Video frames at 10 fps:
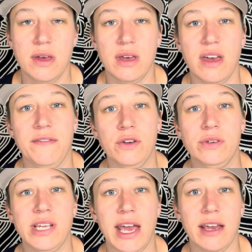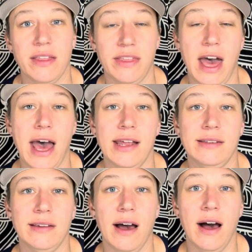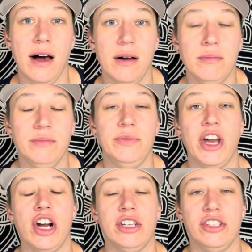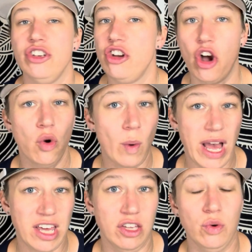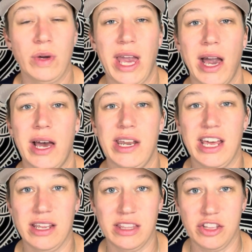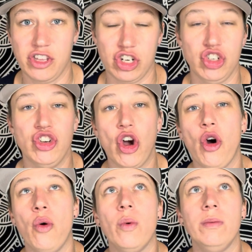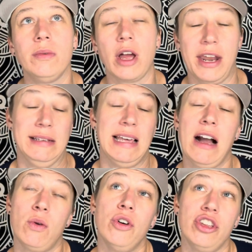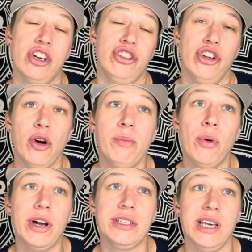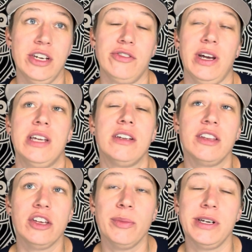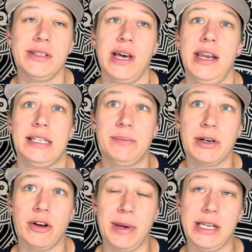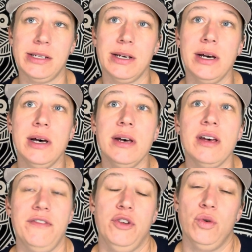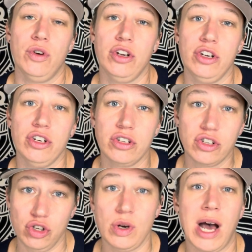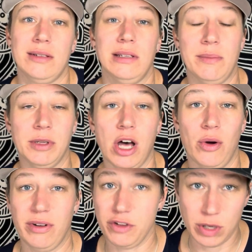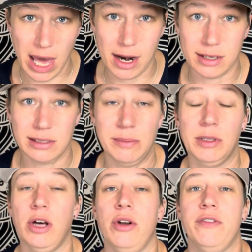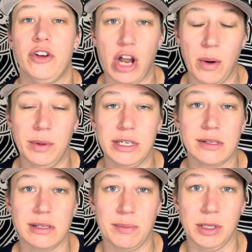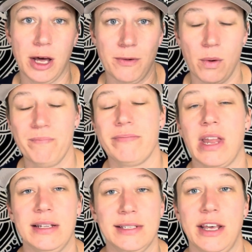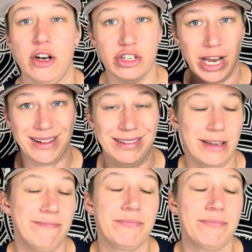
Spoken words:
If you take that, there's no way you can, there's no point to entering into the human design experiment if you do not sleep alone, if you cannot sleep alone, if you're not willing to sleep alone. That's energetically